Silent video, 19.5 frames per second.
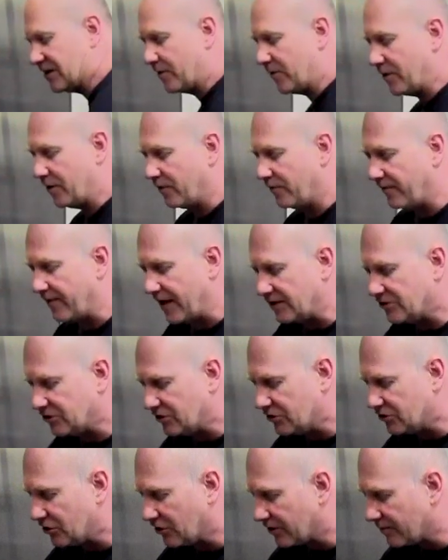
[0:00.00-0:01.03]
some of your
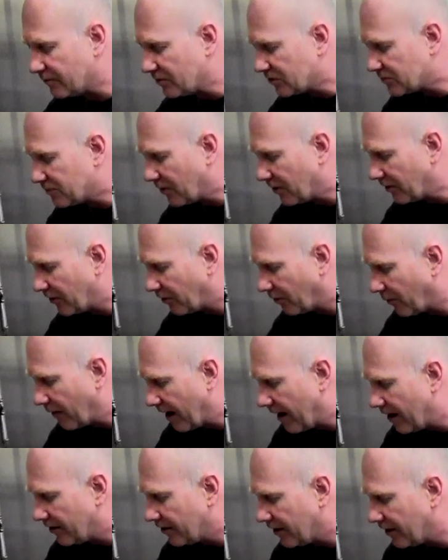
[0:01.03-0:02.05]
veggies. You can just put it
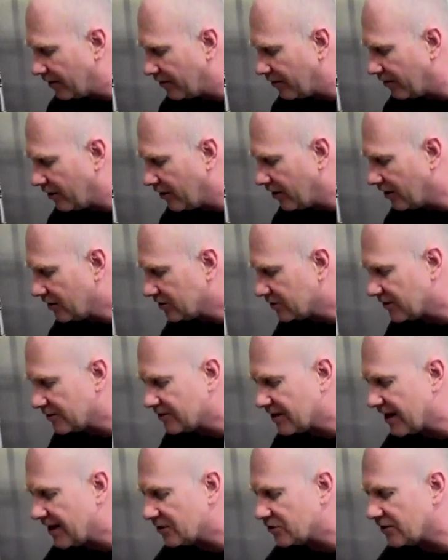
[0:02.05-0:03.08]
around it.
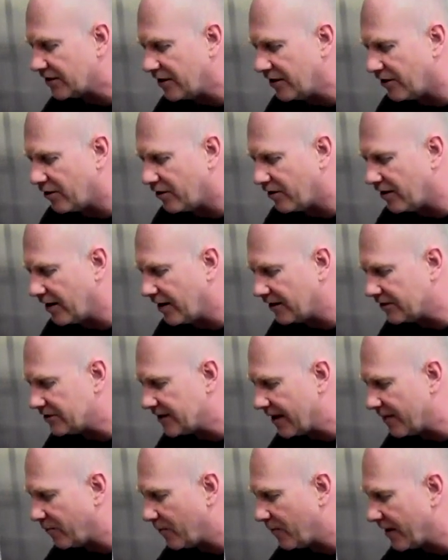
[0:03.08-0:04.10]
Sometimes here at
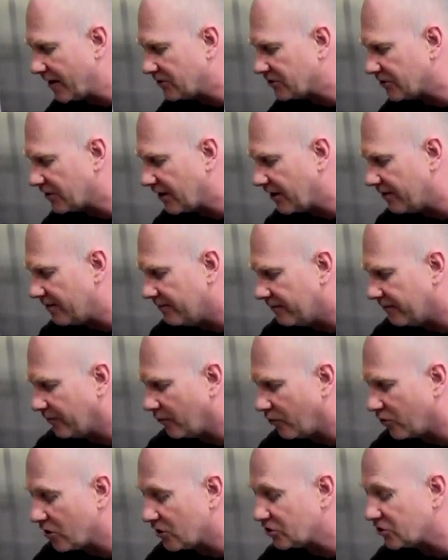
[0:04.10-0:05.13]
Table Mesa,
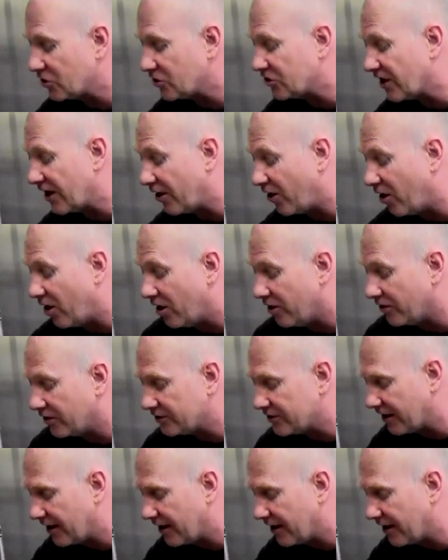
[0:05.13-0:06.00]
or I should say all the